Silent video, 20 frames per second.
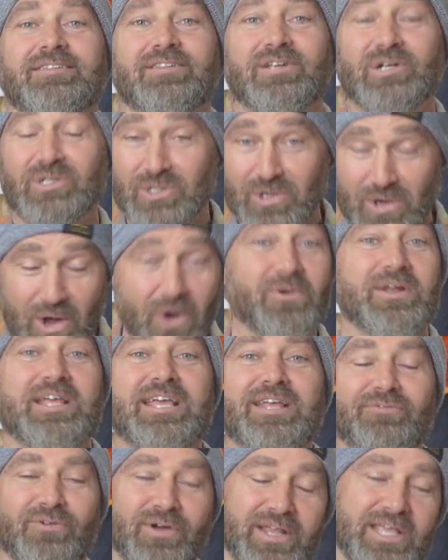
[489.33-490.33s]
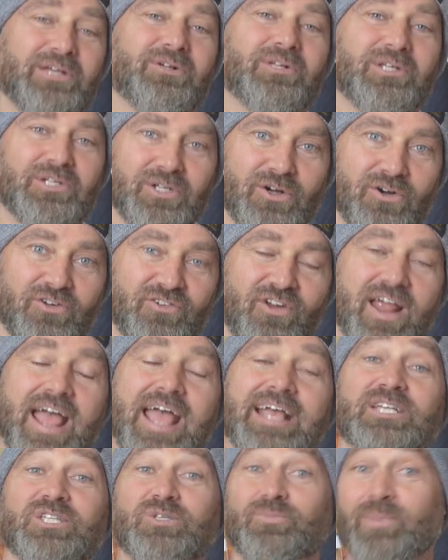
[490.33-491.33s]
There's no need for heel and toe
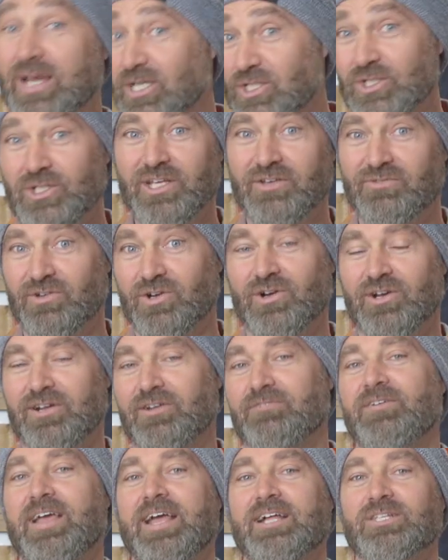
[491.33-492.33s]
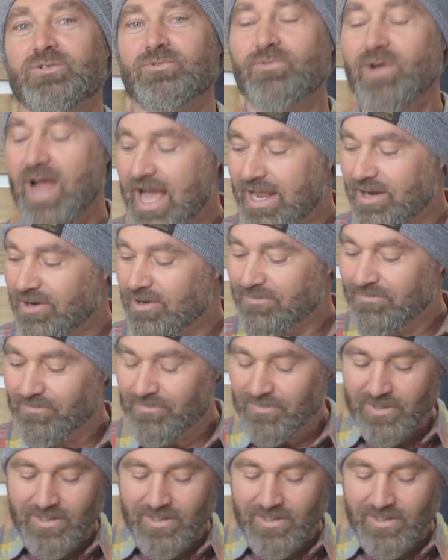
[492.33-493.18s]
drag, especially if you're an advanced rider.